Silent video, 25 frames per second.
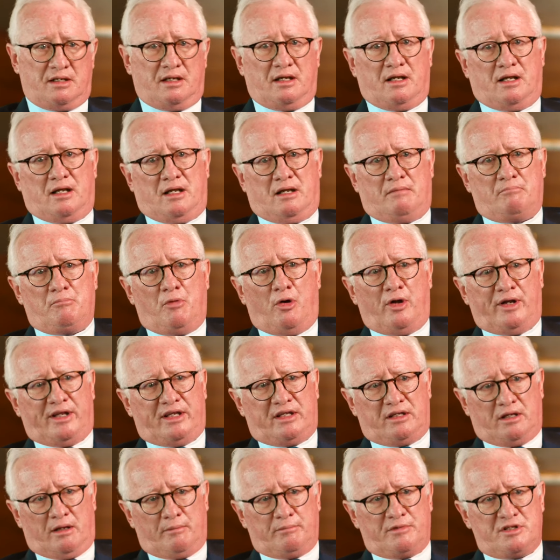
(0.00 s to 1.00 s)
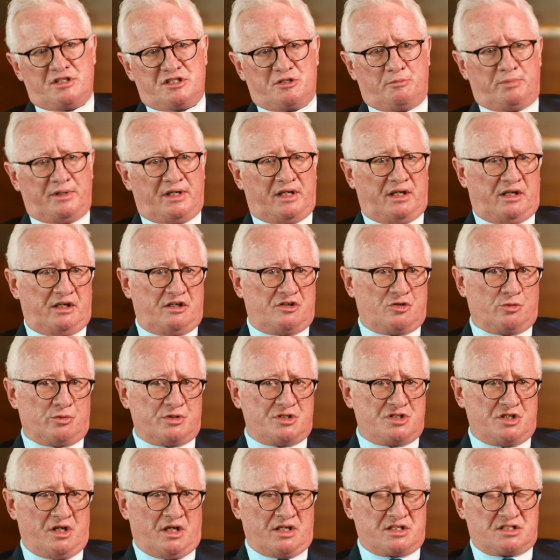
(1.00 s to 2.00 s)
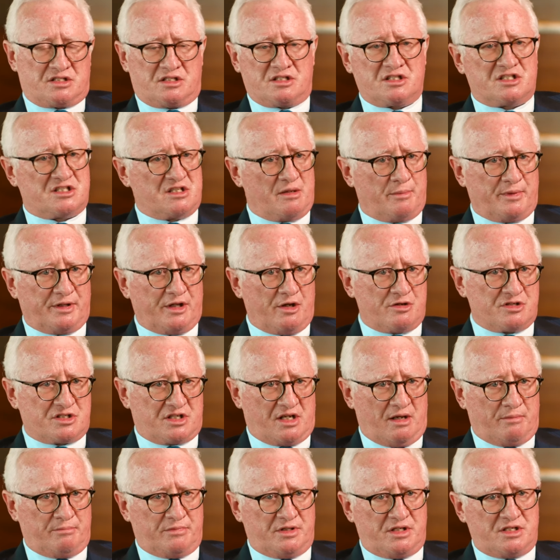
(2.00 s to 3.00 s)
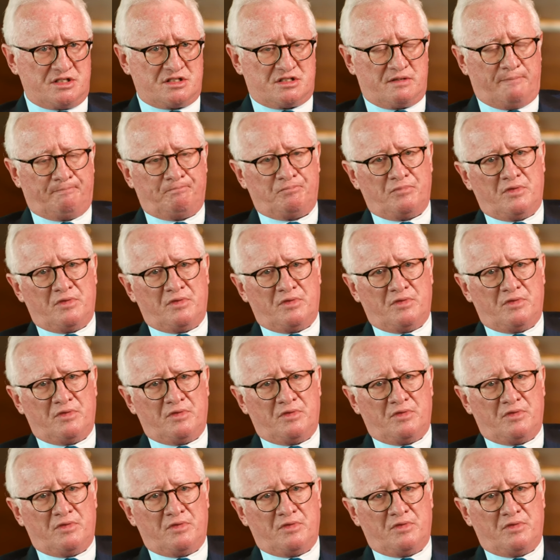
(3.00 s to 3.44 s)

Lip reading: Mining companies are beginning to adjust, and some of those companies